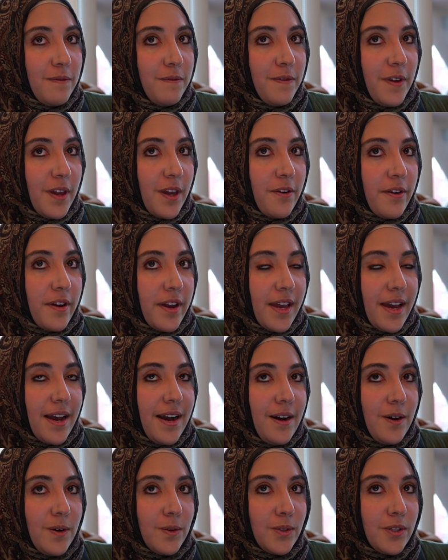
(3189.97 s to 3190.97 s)
figuring
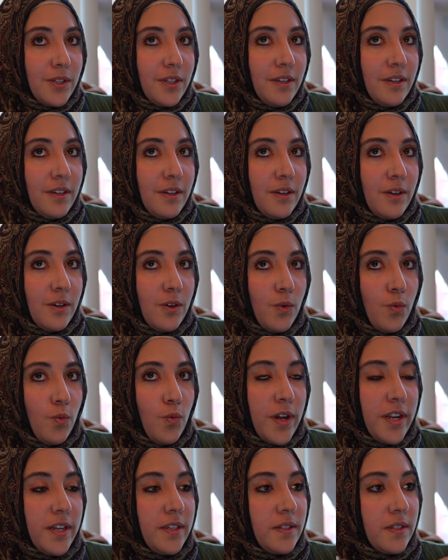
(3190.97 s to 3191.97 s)
out
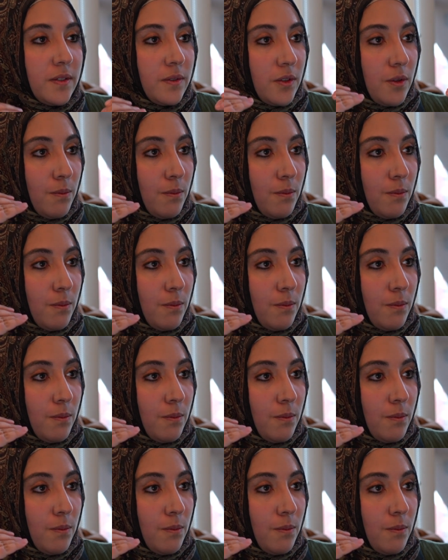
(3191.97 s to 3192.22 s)
what is